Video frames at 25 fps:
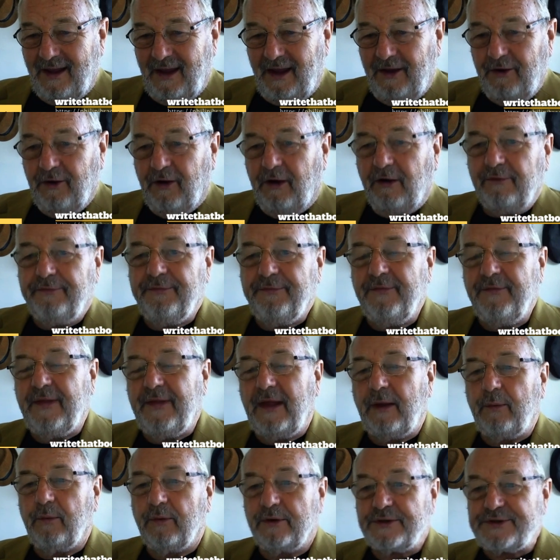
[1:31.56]
And often
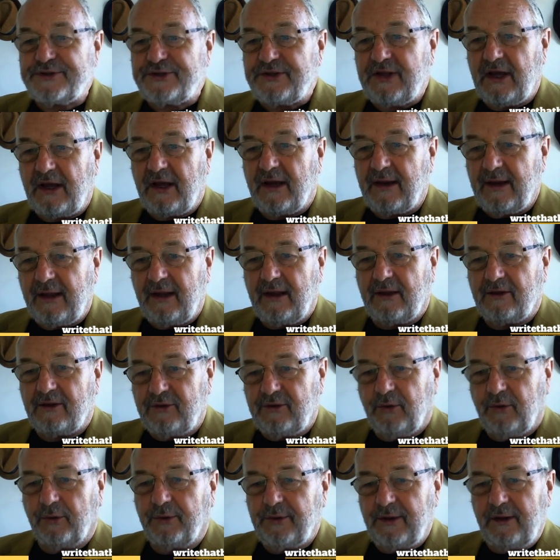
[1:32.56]
they will start out
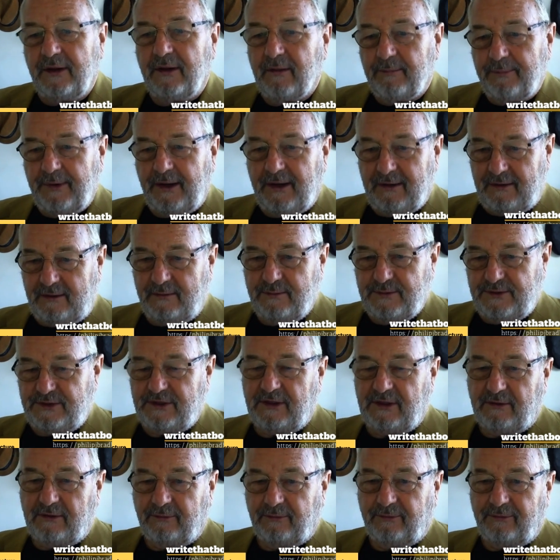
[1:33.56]
talking about
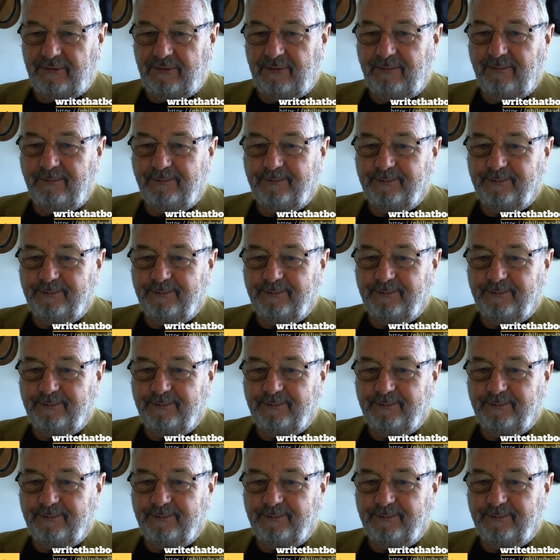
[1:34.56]
themselves.